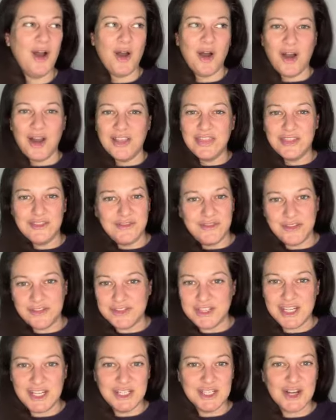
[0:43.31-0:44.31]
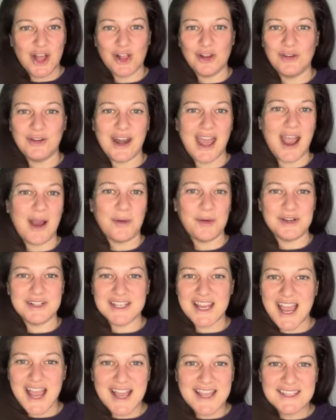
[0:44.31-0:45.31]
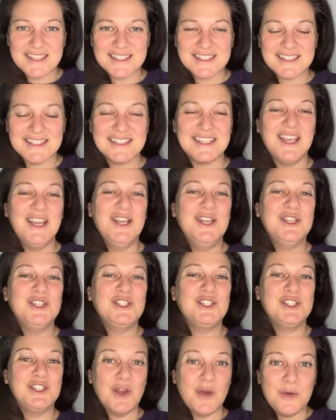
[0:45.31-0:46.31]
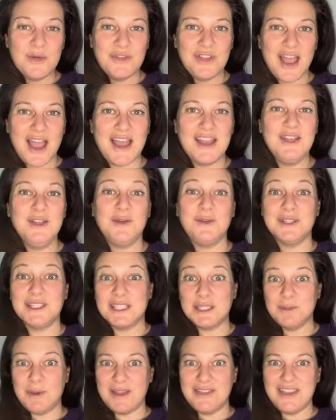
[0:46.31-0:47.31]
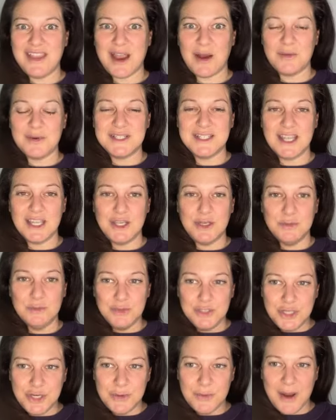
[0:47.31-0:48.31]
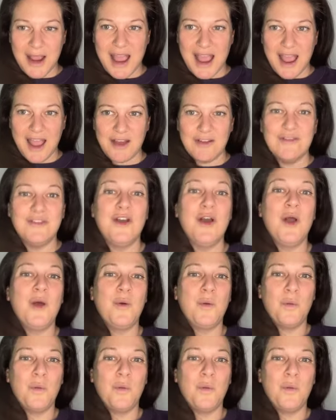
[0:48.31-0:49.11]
on the $15 an hour tasks so that you can spend the hours that you do have